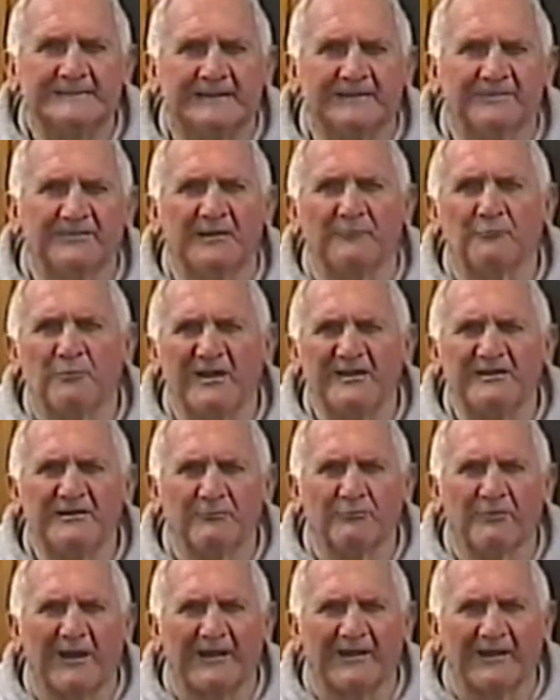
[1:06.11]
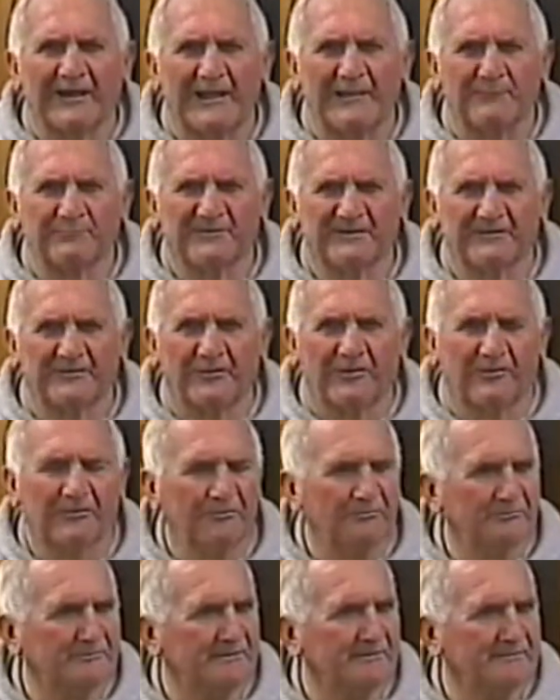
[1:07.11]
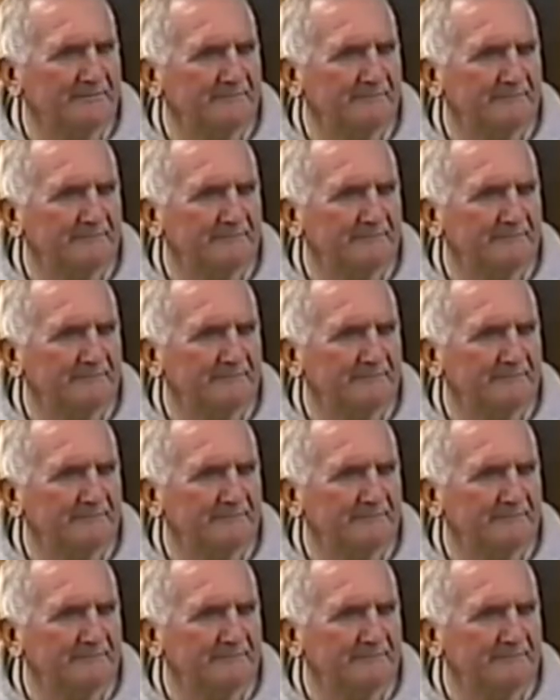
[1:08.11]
And then when you run laps, and I looked at